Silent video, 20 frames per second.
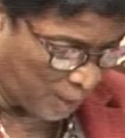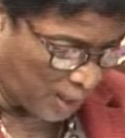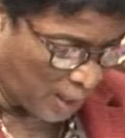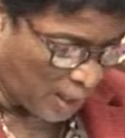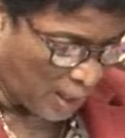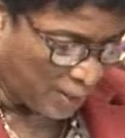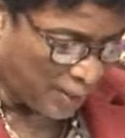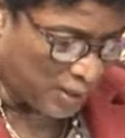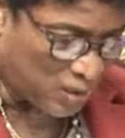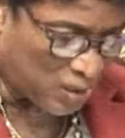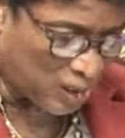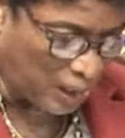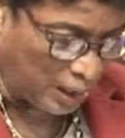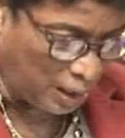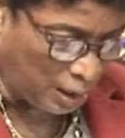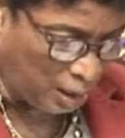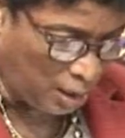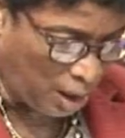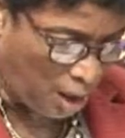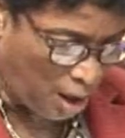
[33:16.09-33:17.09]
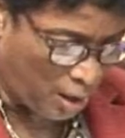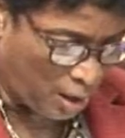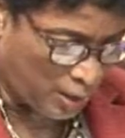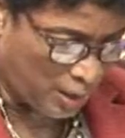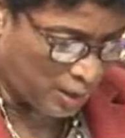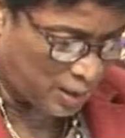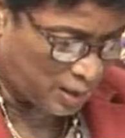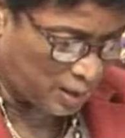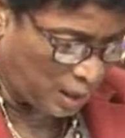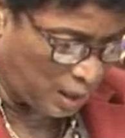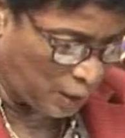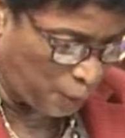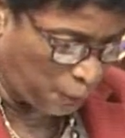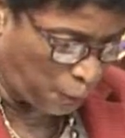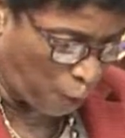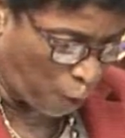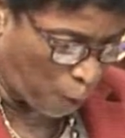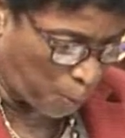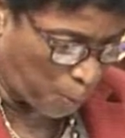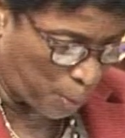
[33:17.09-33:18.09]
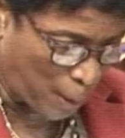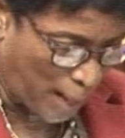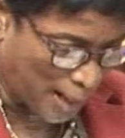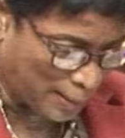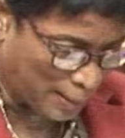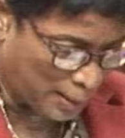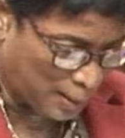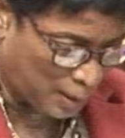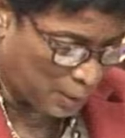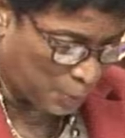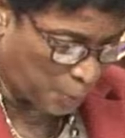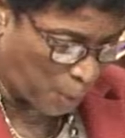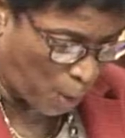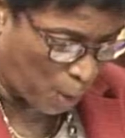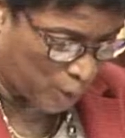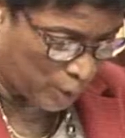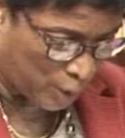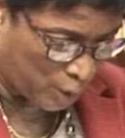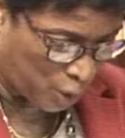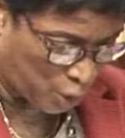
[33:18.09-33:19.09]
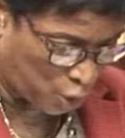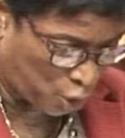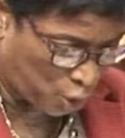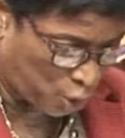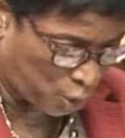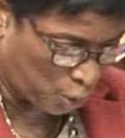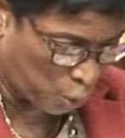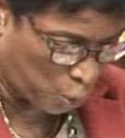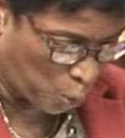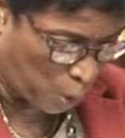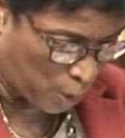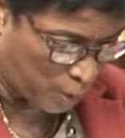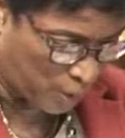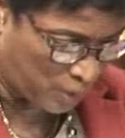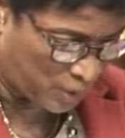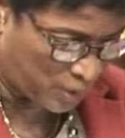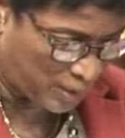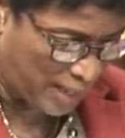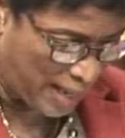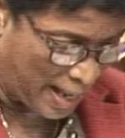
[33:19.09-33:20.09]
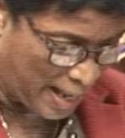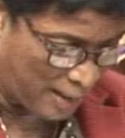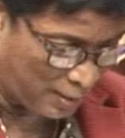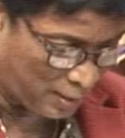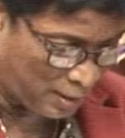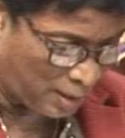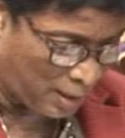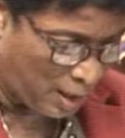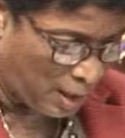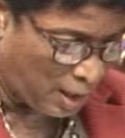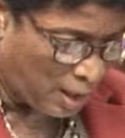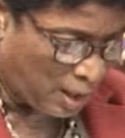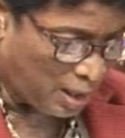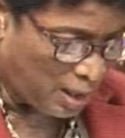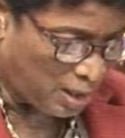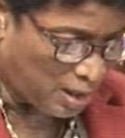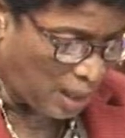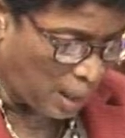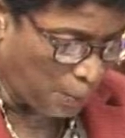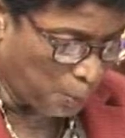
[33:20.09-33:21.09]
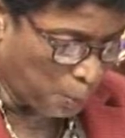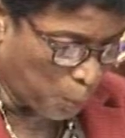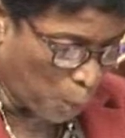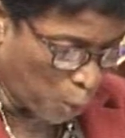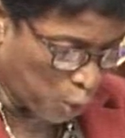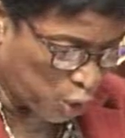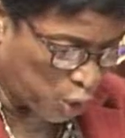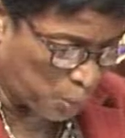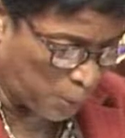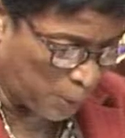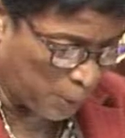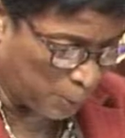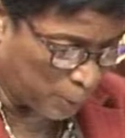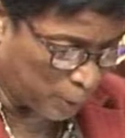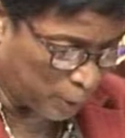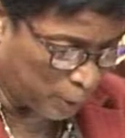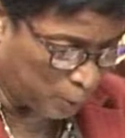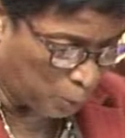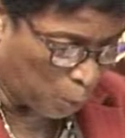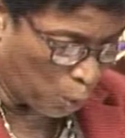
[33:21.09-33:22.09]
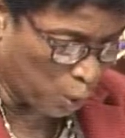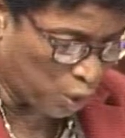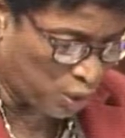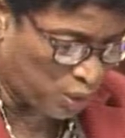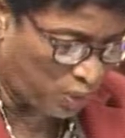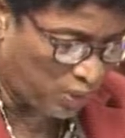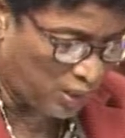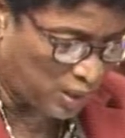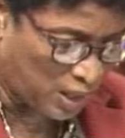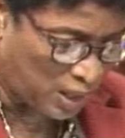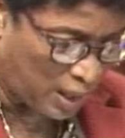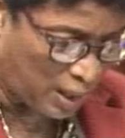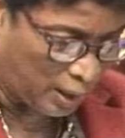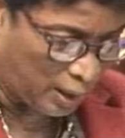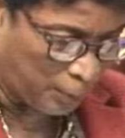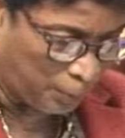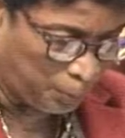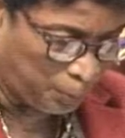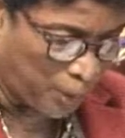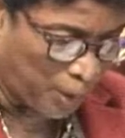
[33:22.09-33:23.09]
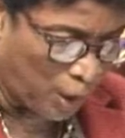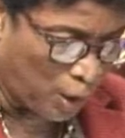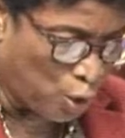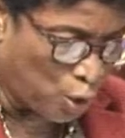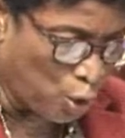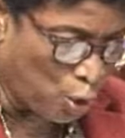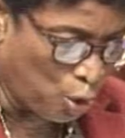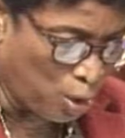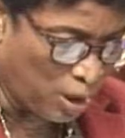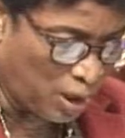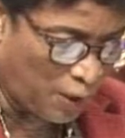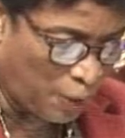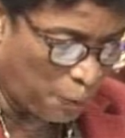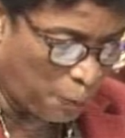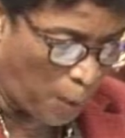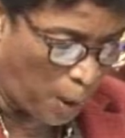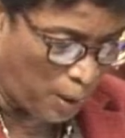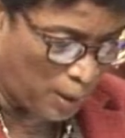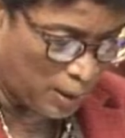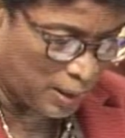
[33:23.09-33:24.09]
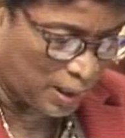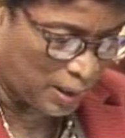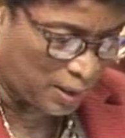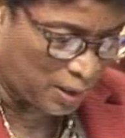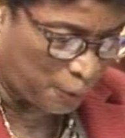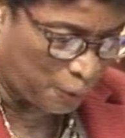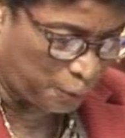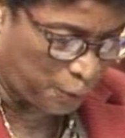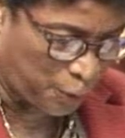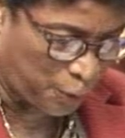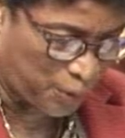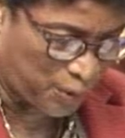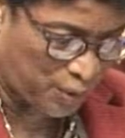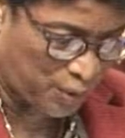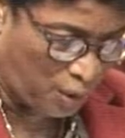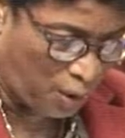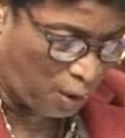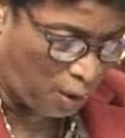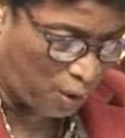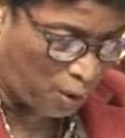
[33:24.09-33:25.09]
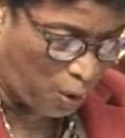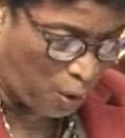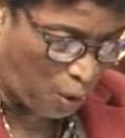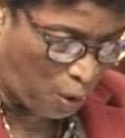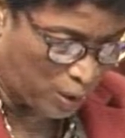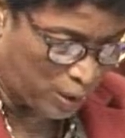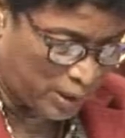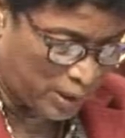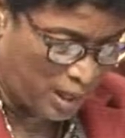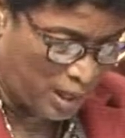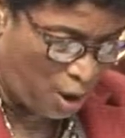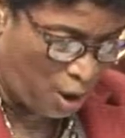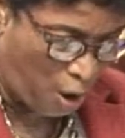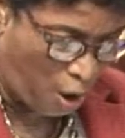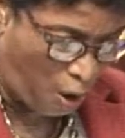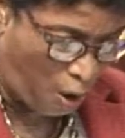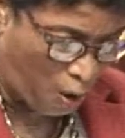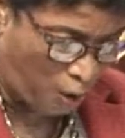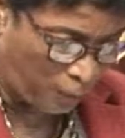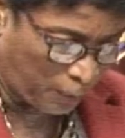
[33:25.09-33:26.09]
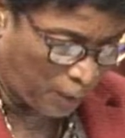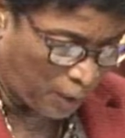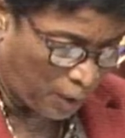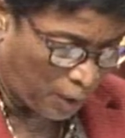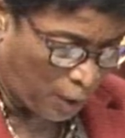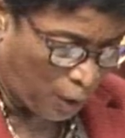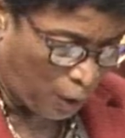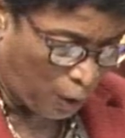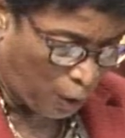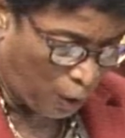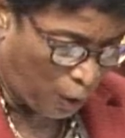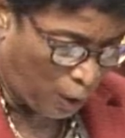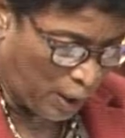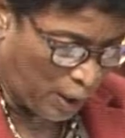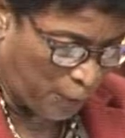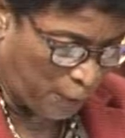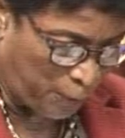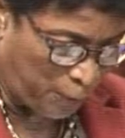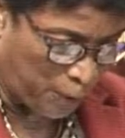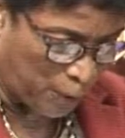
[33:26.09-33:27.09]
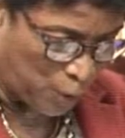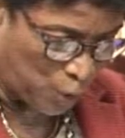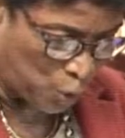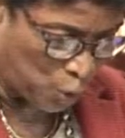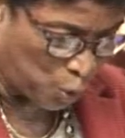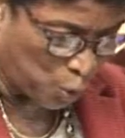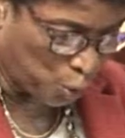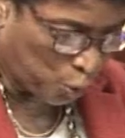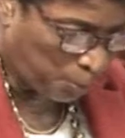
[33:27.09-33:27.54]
"The single hardest thing for a practicing politician to understand is that most people, most of the time, don't give politics a first thought all day long. Or if they do,